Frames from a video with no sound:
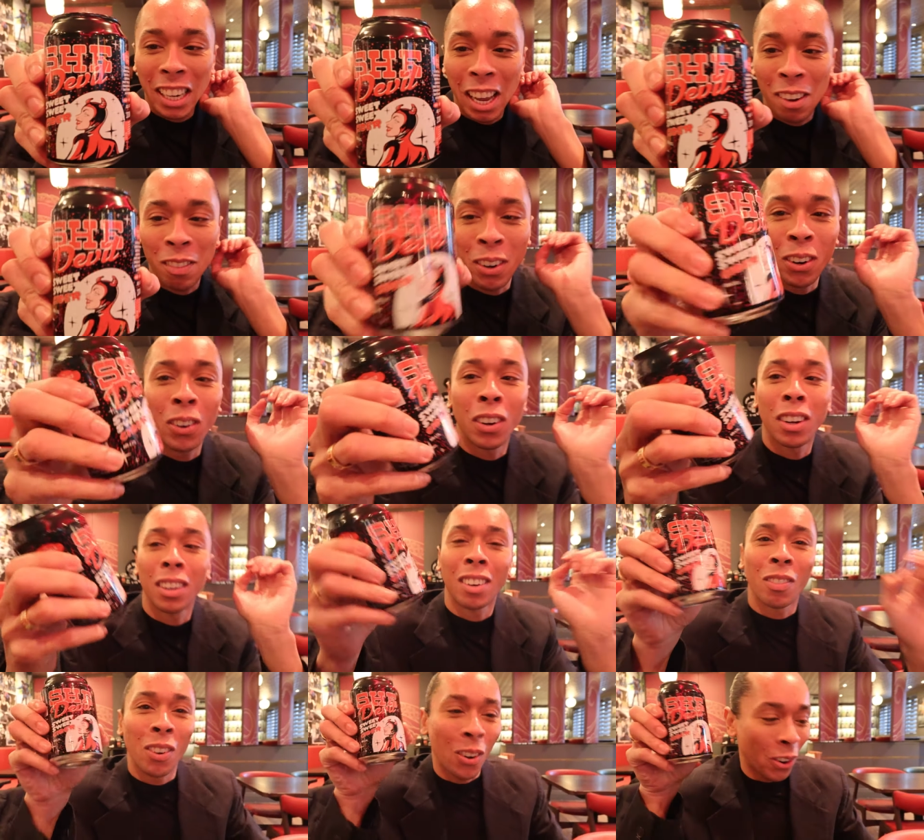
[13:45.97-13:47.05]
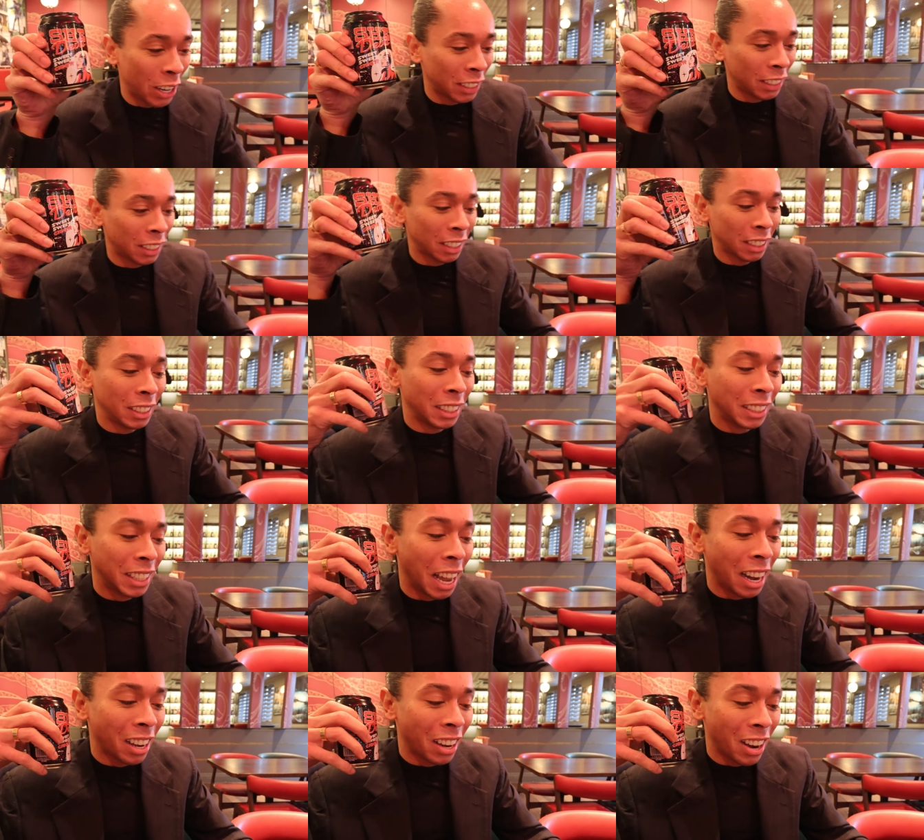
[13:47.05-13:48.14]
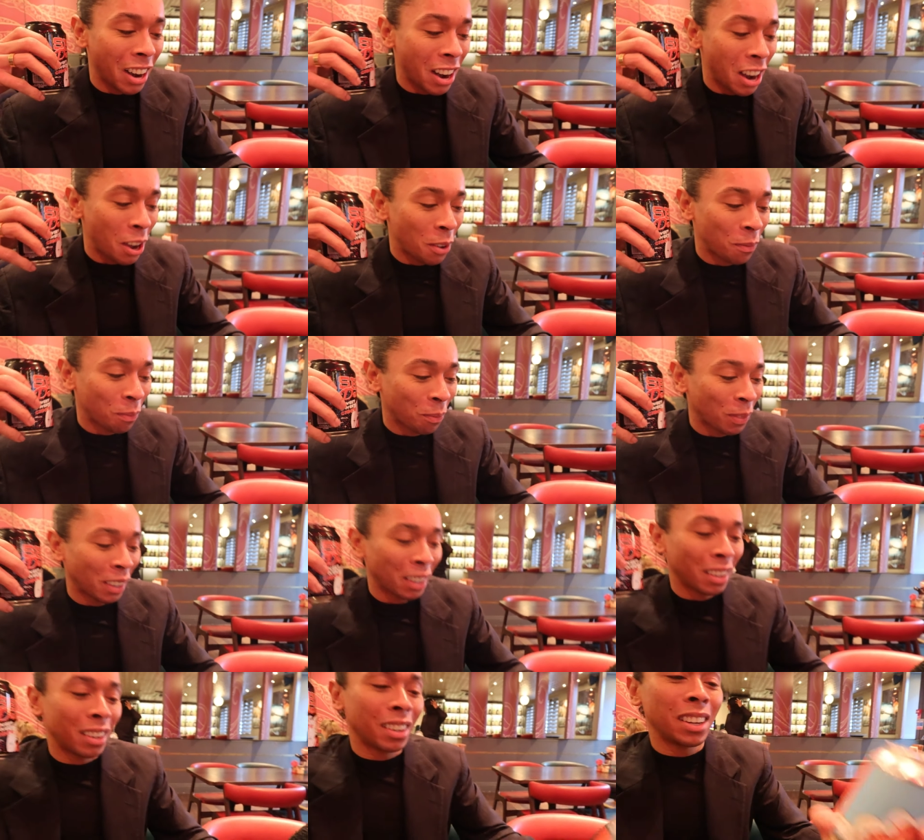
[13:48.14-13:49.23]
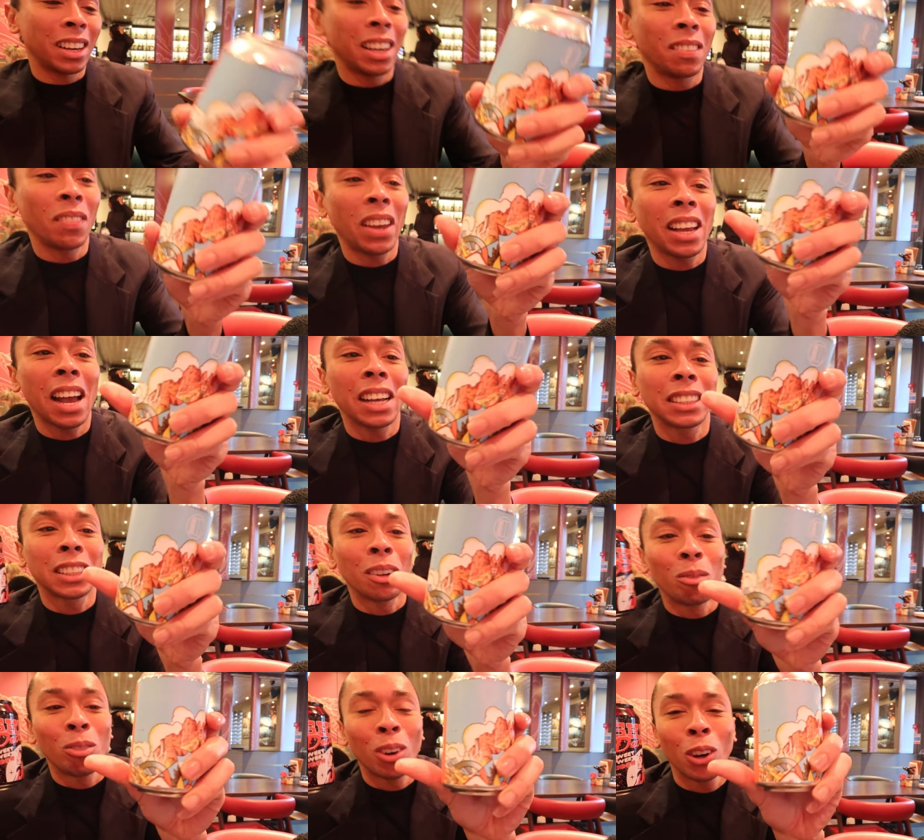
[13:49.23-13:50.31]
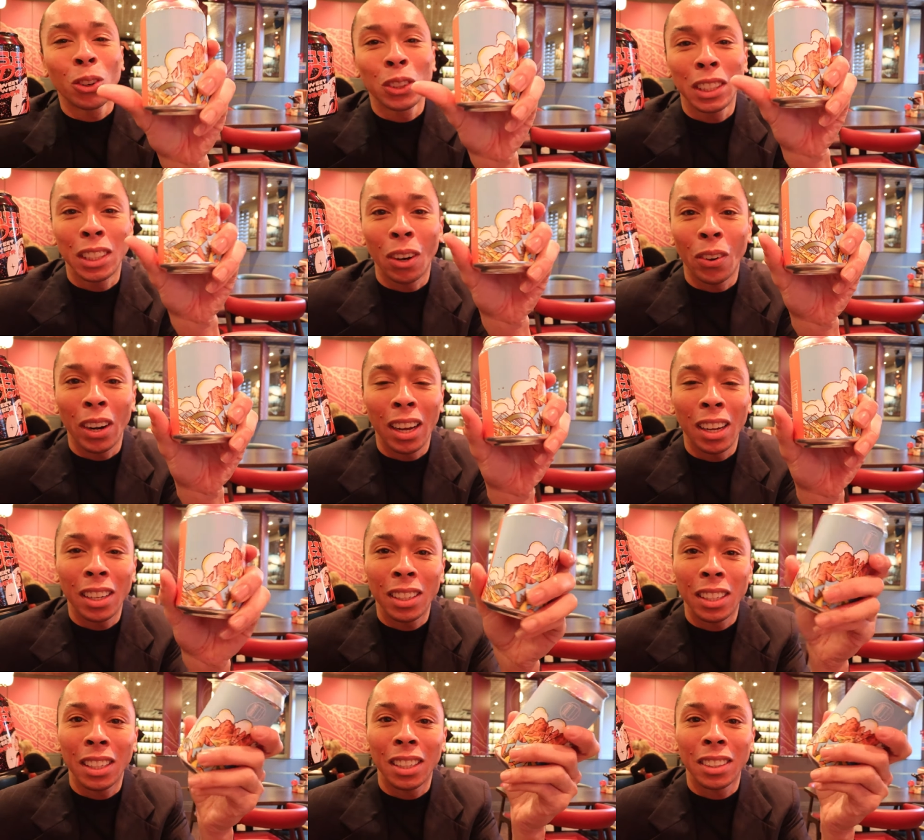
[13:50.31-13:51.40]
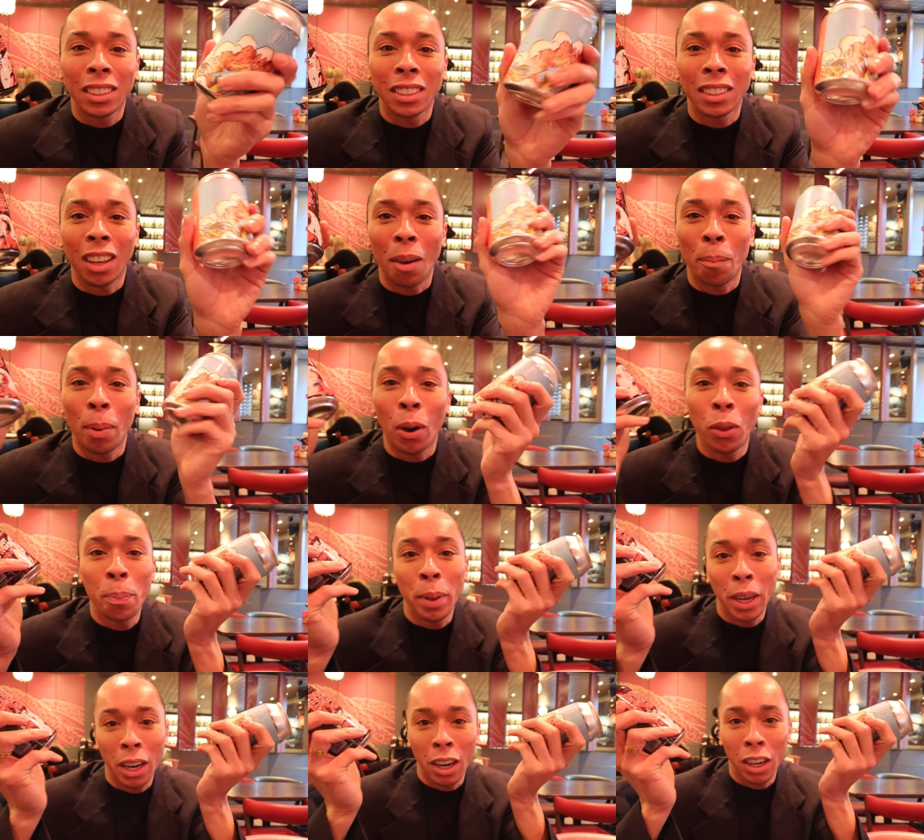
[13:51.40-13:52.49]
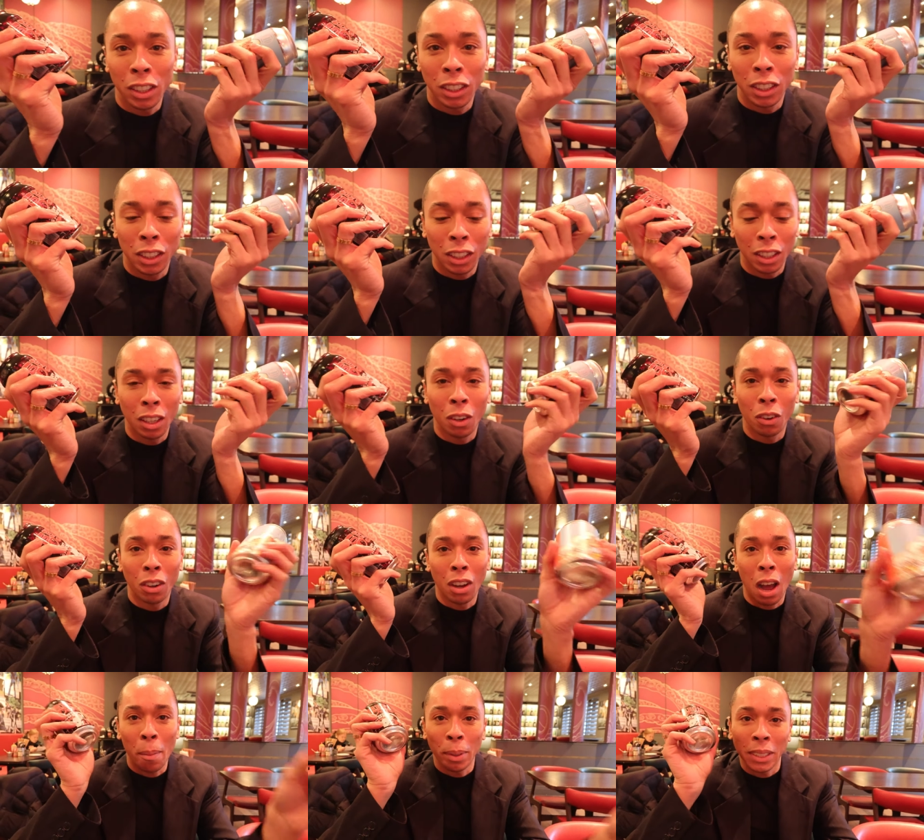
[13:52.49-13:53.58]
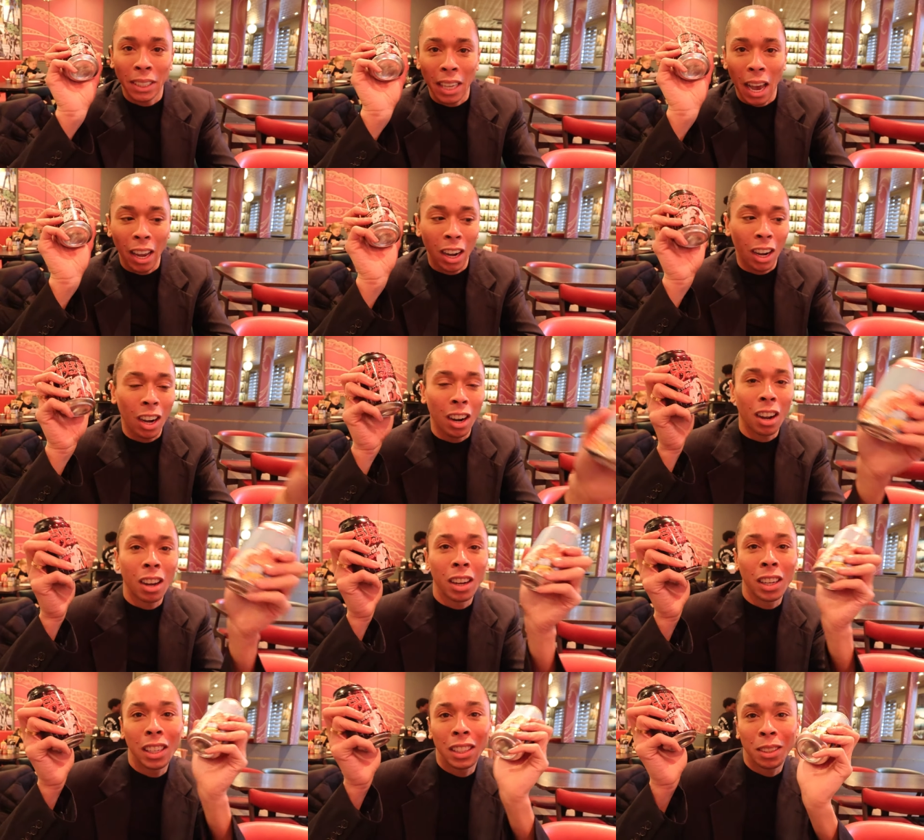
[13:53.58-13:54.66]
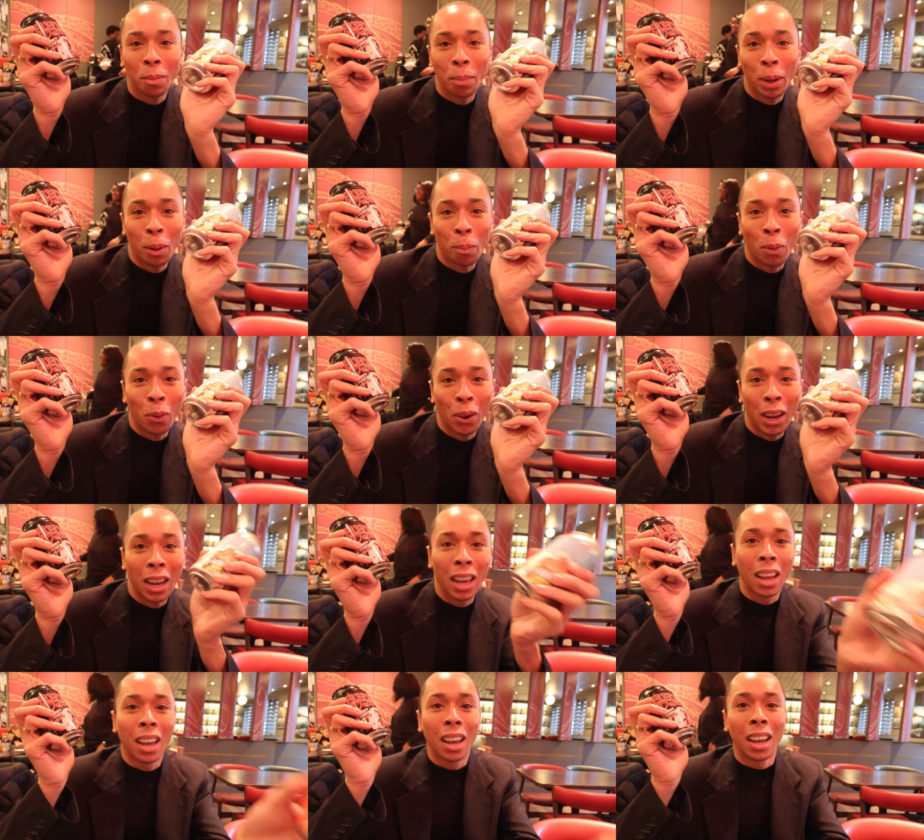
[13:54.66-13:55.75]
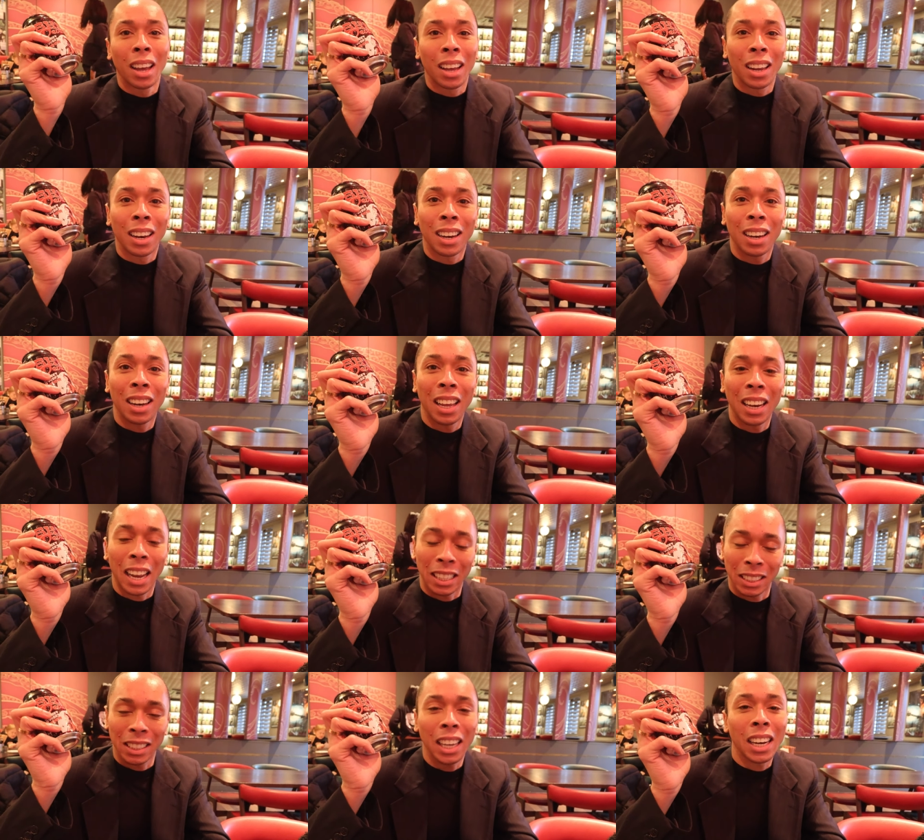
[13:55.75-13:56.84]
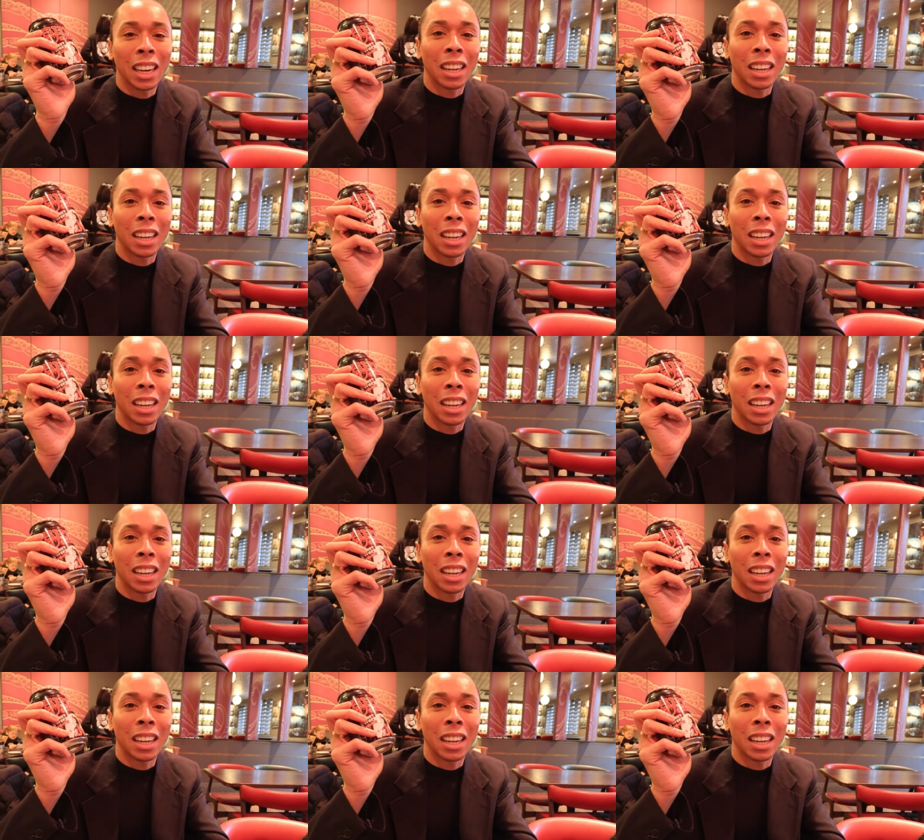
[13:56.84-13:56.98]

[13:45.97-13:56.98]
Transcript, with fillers: devil. Of course, Ooh, she's she the devil. And they got some rose soda. Mondo Road. I'm a cider girl. He's a beer boy. And let's get